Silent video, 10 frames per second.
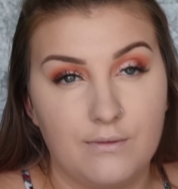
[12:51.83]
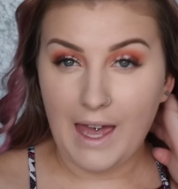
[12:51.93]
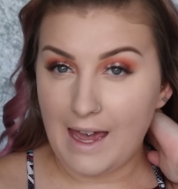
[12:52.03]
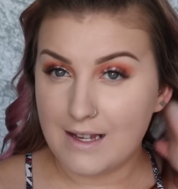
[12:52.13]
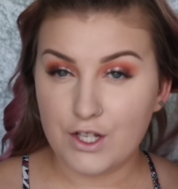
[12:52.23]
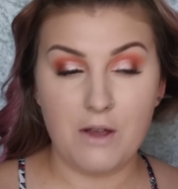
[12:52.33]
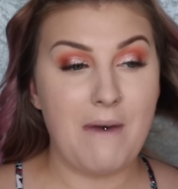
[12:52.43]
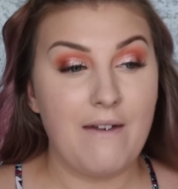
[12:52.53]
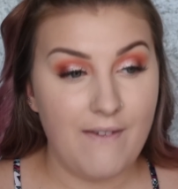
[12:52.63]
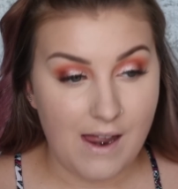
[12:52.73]
Okay, so
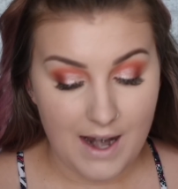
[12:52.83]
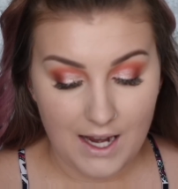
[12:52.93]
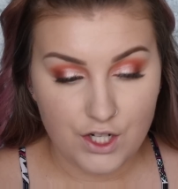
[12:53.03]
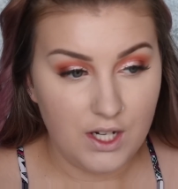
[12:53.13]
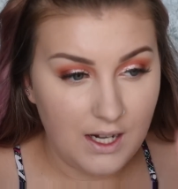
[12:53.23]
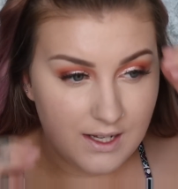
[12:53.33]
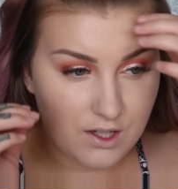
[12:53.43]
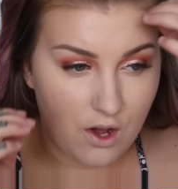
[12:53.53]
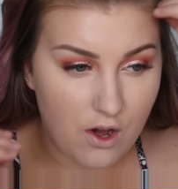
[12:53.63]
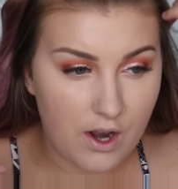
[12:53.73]
my foundation is
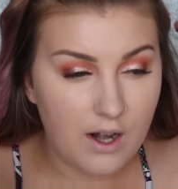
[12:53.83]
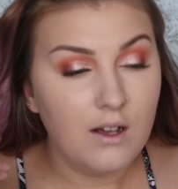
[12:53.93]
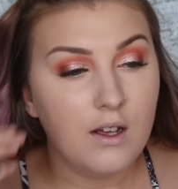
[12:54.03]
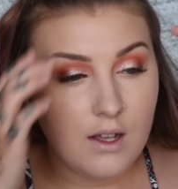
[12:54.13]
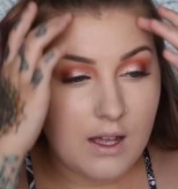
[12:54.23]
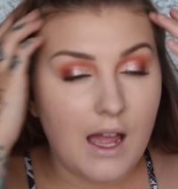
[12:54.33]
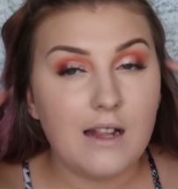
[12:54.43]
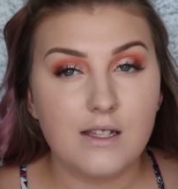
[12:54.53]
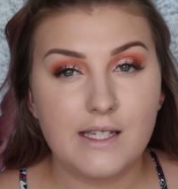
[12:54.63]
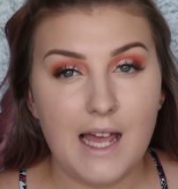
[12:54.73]
on
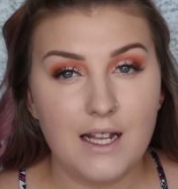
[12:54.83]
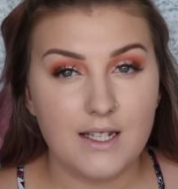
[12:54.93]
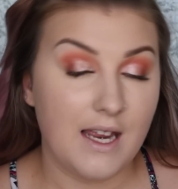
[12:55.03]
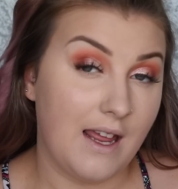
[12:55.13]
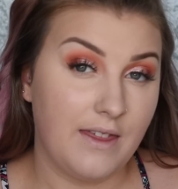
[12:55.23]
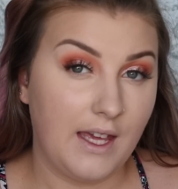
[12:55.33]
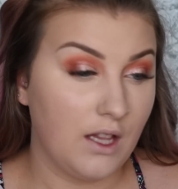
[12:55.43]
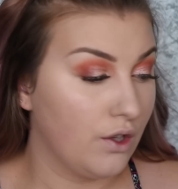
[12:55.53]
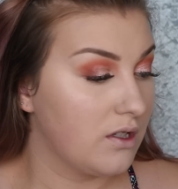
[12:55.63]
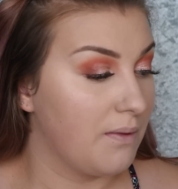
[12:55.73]
and set, and I think
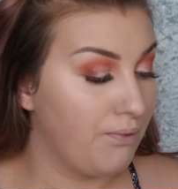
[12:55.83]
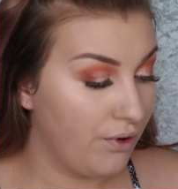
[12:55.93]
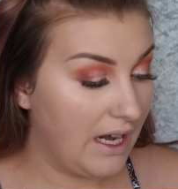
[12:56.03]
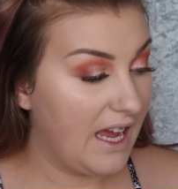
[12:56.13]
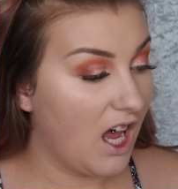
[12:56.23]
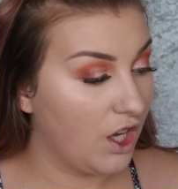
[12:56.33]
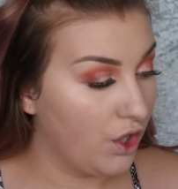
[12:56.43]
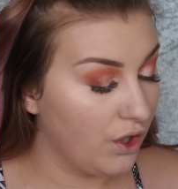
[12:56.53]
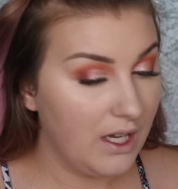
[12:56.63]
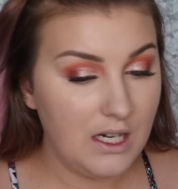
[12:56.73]
it looks pretty
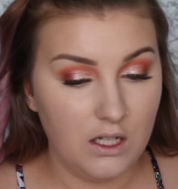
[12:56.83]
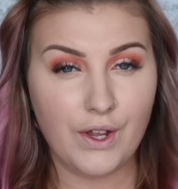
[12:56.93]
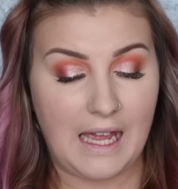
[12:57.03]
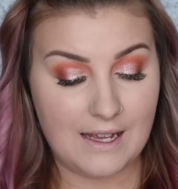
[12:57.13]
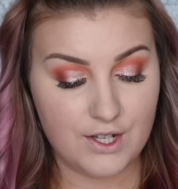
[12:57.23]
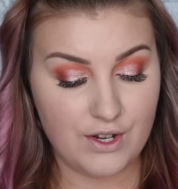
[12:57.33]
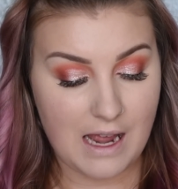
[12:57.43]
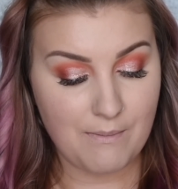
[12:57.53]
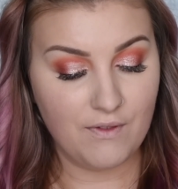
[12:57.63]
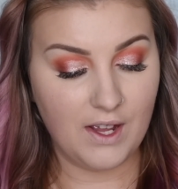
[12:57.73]
good. Okay, so
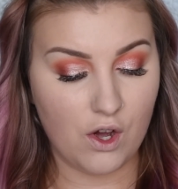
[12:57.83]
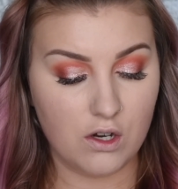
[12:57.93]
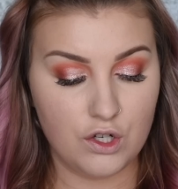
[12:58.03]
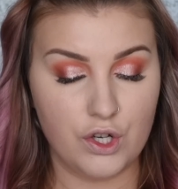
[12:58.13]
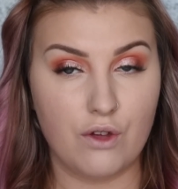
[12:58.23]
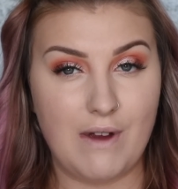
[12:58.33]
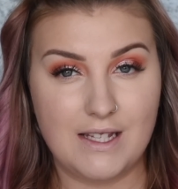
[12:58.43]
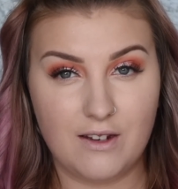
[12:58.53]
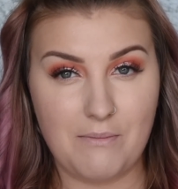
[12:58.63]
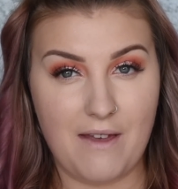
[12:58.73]
now moving on to the
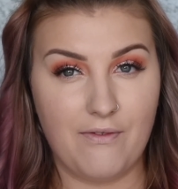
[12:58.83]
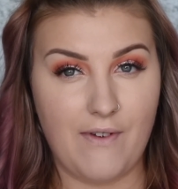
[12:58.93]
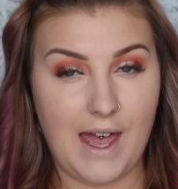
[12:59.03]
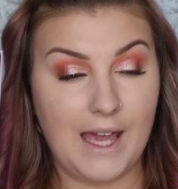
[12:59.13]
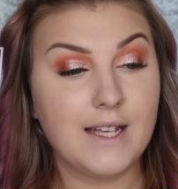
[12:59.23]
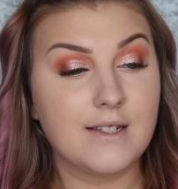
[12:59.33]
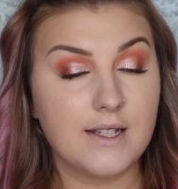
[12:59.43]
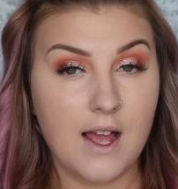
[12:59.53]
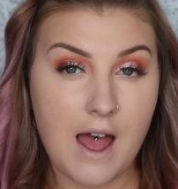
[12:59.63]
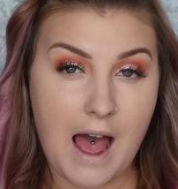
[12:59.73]
rest of my face.
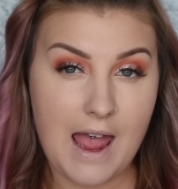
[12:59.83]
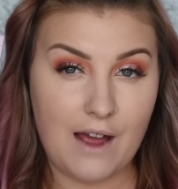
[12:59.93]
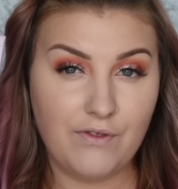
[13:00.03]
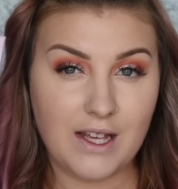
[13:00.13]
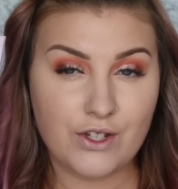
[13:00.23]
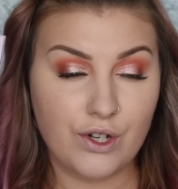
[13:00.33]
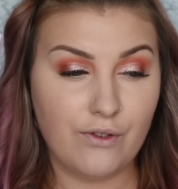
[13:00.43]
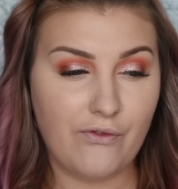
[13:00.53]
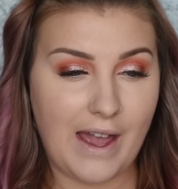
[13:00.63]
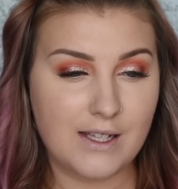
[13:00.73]
I have these
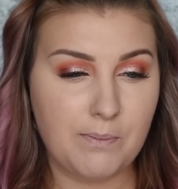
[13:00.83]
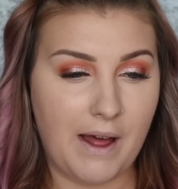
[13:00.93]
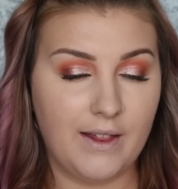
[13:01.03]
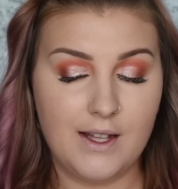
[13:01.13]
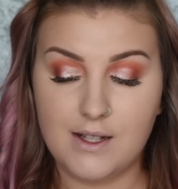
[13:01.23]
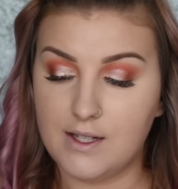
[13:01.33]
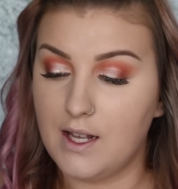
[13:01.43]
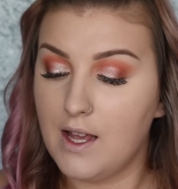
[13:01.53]
two face palettes.